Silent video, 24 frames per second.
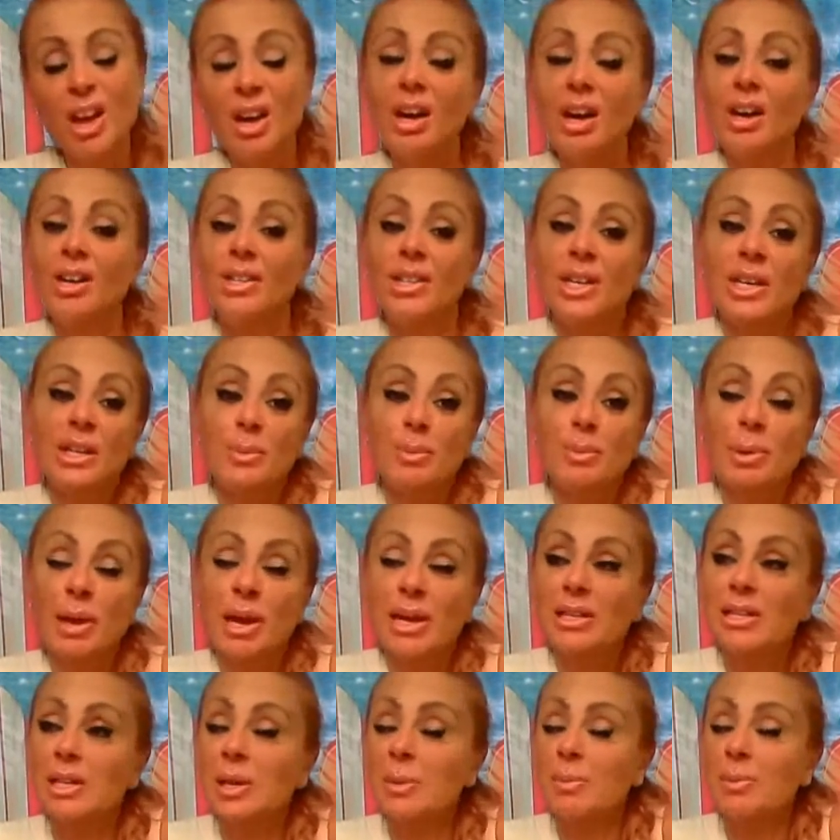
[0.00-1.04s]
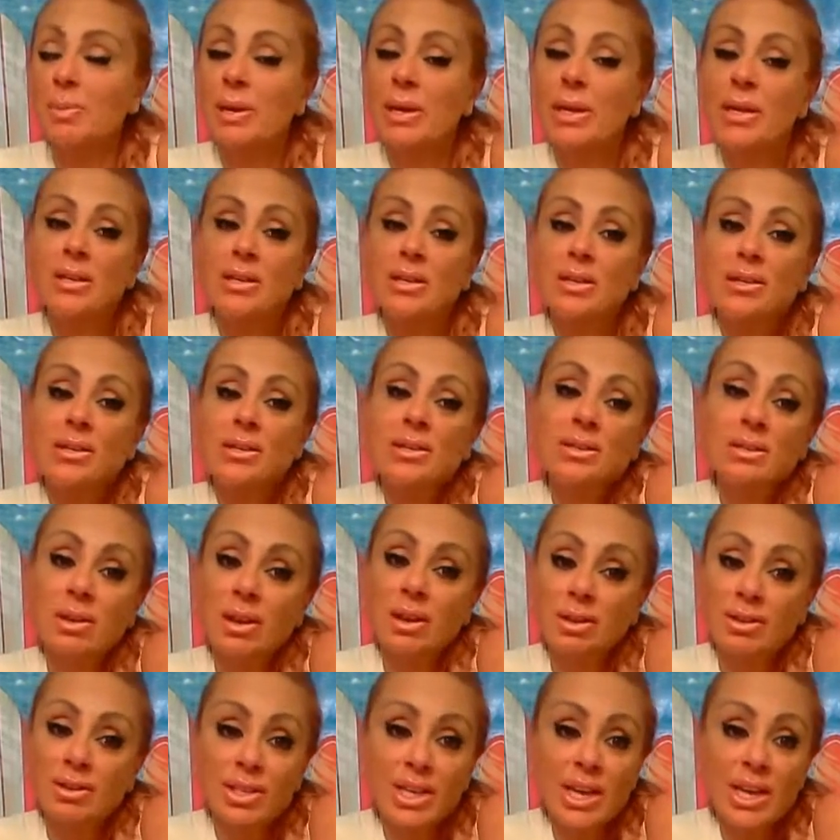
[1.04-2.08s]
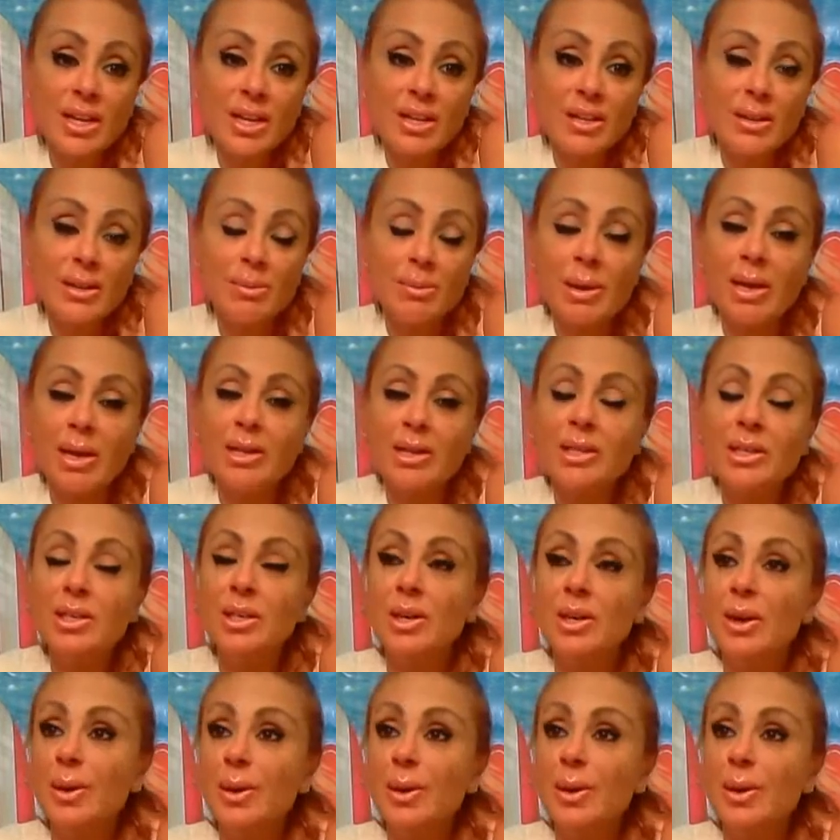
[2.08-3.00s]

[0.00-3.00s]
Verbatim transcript: I'll take the plastic bins. I'll take the mess.